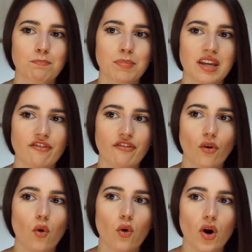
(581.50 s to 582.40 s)

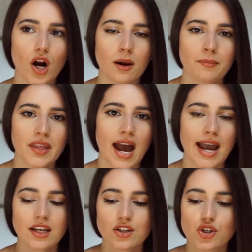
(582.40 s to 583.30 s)
before
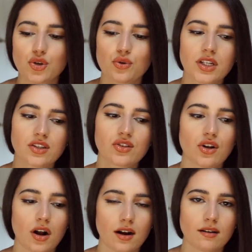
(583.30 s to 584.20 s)
I can truly
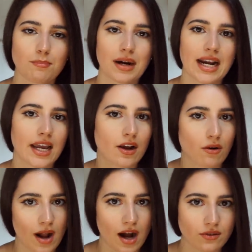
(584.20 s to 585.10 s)
start playing
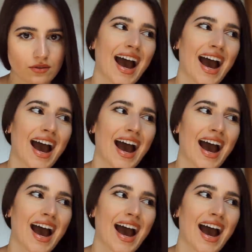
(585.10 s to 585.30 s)
around.